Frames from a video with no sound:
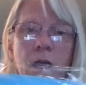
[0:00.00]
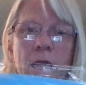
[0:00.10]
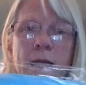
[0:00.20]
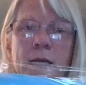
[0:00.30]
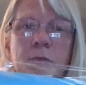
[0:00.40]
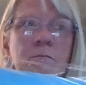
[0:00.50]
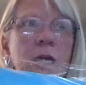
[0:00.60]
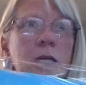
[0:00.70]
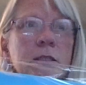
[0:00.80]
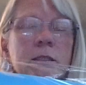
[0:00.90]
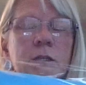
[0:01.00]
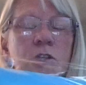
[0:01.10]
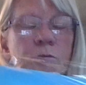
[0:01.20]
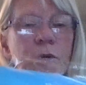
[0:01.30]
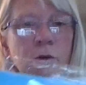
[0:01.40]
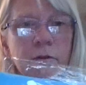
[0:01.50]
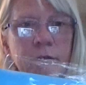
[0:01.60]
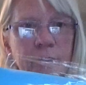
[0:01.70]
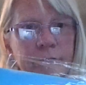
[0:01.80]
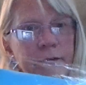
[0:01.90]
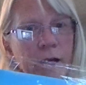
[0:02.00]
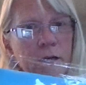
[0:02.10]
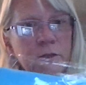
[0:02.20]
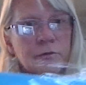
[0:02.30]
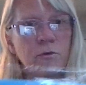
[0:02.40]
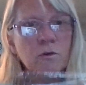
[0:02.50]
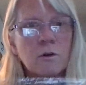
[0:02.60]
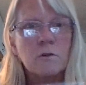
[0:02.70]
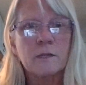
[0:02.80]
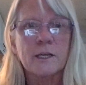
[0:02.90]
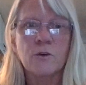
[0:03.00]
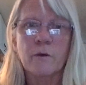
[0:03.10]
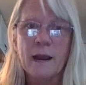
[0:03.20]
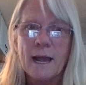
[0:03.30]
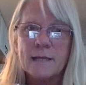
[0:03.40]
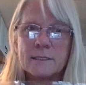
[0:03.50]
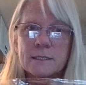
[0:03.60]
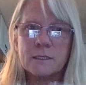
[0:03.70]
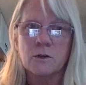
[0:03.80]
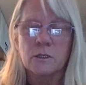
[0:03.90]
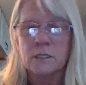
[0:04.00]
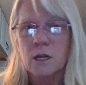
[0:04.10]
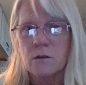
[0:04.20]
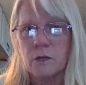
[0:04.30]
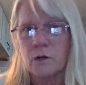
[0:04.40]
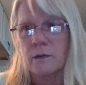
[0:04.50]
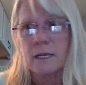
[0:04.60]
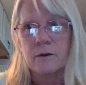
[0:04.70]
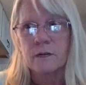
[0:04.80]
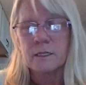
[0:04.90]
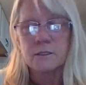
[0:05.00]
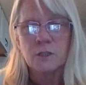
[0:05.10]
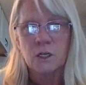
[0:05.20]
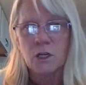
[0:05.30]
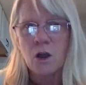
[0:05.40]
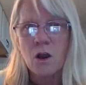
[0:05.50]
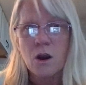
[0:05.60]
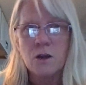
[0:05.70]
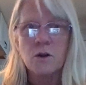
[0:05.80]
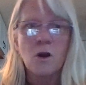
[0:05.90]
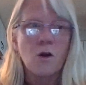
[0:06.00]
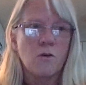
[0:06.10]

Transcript: and it makes such a beautiful effect, or like grass on, areas on a card,